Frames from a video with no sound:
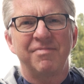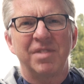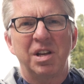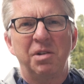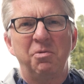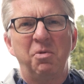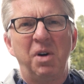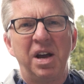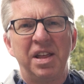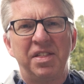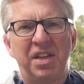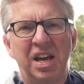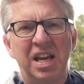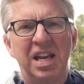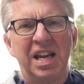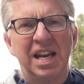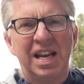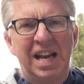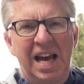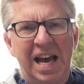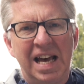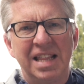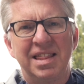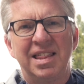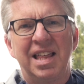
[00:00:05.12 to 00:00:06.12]
where they had
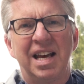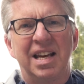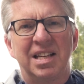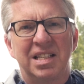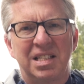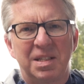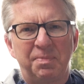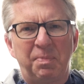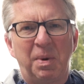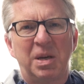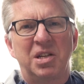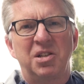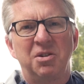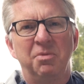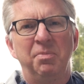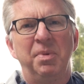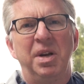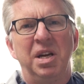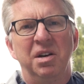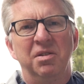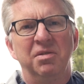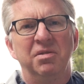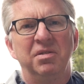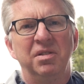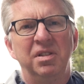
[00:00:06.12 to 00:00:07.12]
had that special
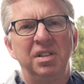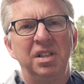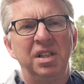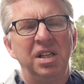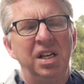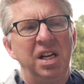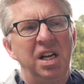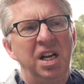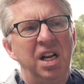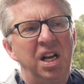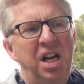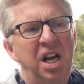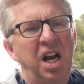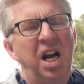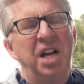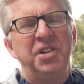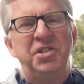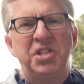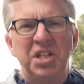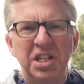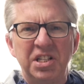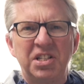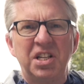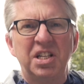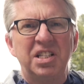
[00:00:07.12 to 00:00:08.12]
meal. And
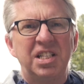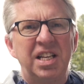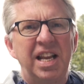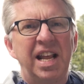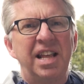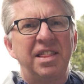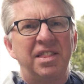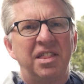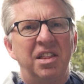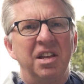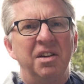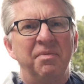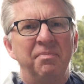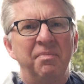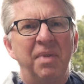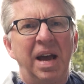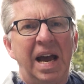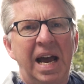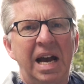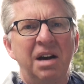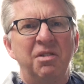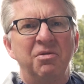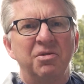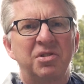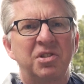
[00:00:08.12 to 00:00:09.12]
Jesus led them
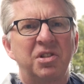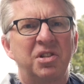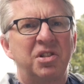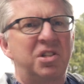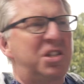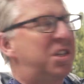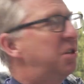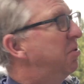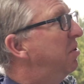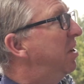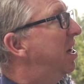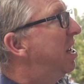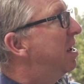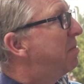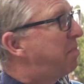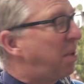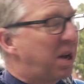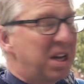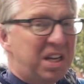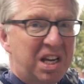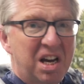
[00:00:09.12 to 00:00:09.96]
out to a nearby